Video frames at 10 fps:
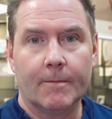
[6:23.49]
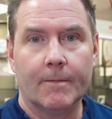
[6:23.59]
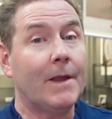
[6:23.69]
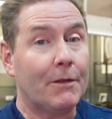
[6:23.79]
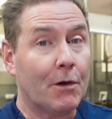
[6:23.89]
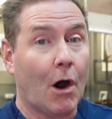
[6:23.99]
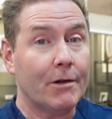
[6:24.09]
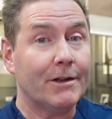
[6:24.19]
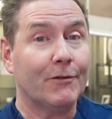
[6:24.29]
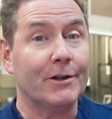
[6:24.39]
Now, there are
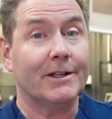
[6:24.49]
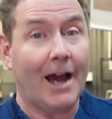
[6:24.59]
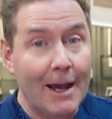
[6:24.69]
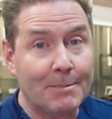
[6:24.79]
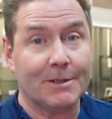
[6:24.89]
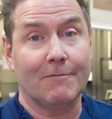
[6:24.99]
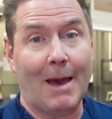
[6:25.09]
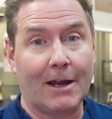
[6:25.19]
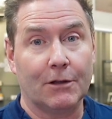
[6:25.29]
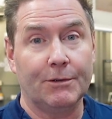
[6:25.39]
different types of
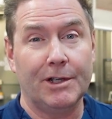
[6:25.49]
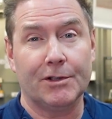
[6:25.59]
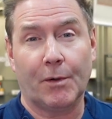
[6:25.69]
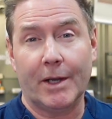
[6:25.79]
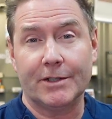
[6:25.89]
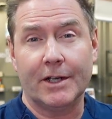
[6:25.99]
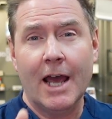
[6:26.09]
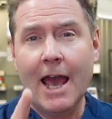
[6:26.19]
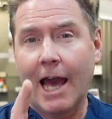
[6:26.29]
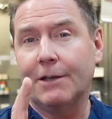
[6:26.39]
macular degeneration,
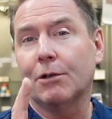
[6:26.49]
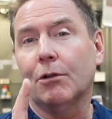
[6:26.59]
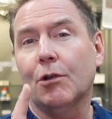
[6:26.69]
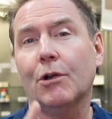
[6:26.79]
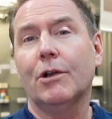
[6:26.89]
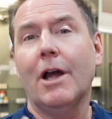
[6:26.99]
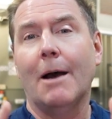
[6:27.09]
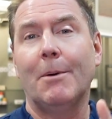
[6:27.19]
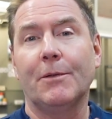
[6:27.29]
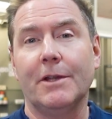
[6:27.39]
and to learn
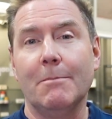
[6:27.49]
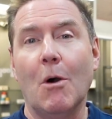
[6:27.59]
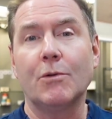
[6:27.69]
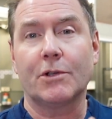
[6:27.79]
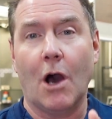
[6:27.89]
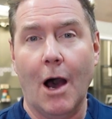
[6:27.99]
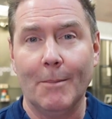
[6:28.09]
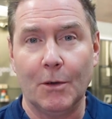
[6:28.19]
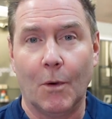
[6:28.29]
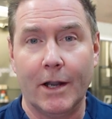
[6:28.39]
about the most
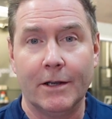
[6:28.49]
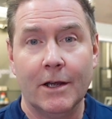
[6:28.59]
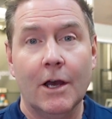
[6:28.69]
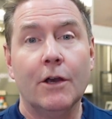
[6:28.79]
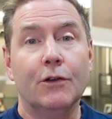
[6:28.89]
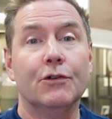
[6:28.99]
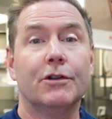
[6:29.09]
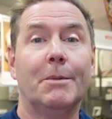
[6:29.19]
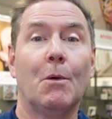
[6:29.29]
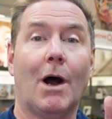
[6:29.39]
common one, you
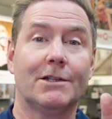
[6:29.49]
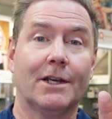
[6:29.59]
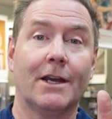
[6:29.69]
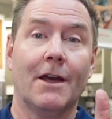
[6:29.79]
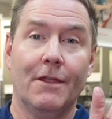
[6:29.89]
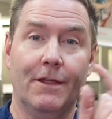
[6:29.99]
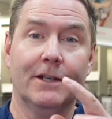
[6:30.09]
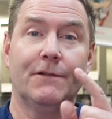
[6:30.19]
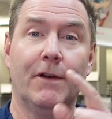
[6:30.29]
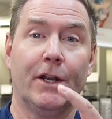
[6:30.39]
should be watching
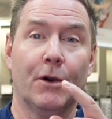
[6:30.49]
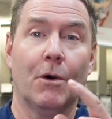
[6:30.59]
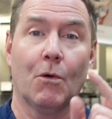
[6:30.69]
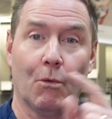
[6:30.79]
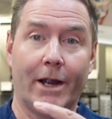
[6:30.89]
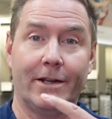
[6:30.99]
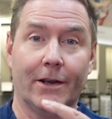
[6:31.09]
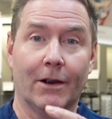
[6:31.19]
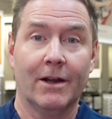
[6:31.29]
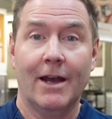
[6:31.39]
this video right
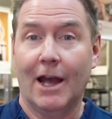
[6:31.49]
here.